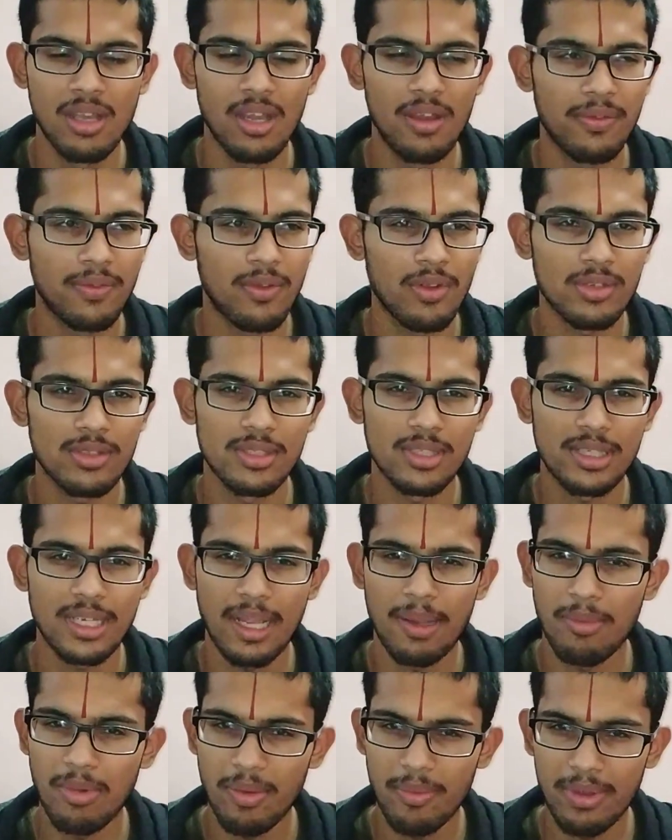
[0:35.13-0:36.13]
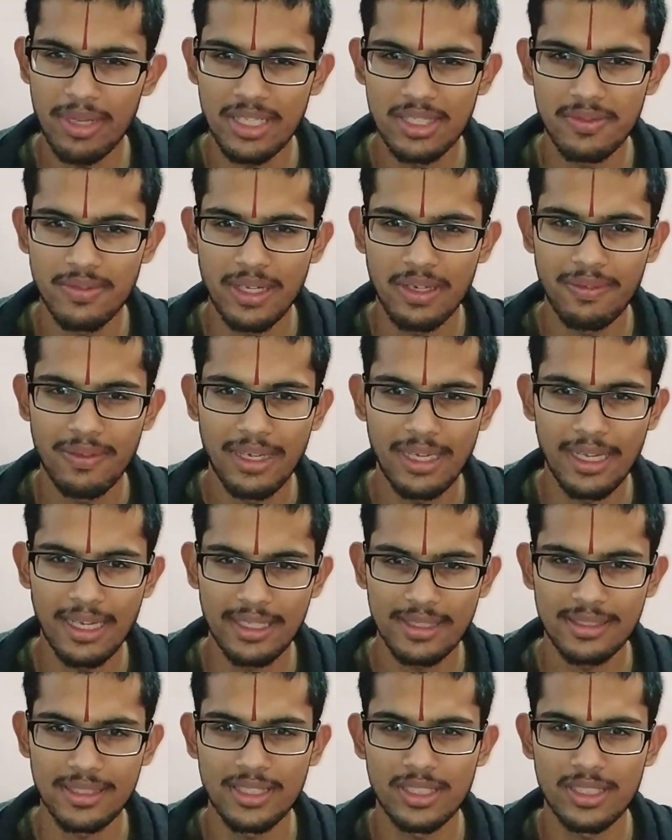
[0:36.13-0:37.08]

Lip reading: of course the time limit is very less.